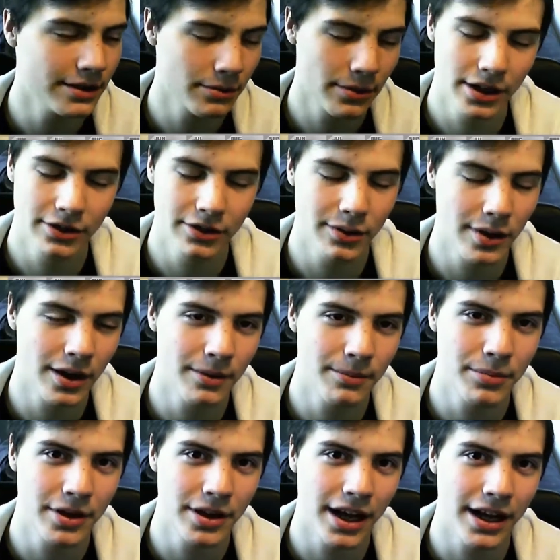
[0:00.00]
I didn't really do a
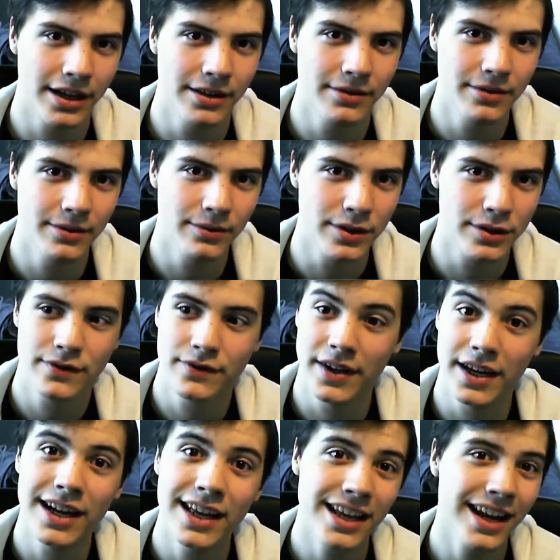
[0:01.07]
lot, but I
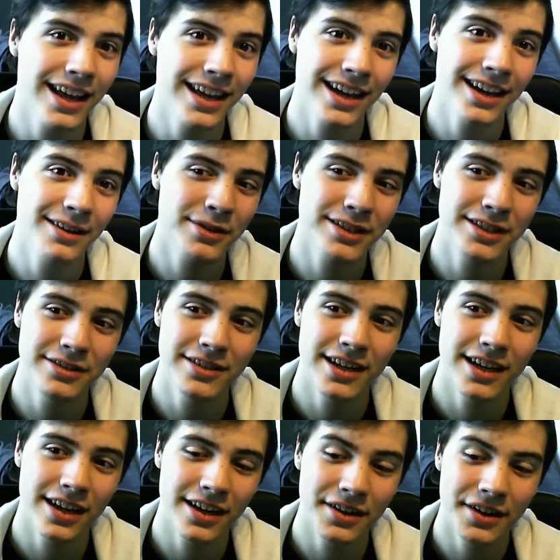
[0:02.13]
was feeling like I was
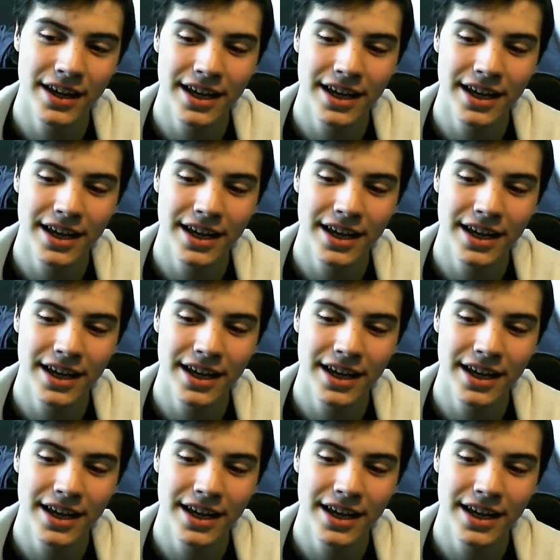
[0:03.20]
doing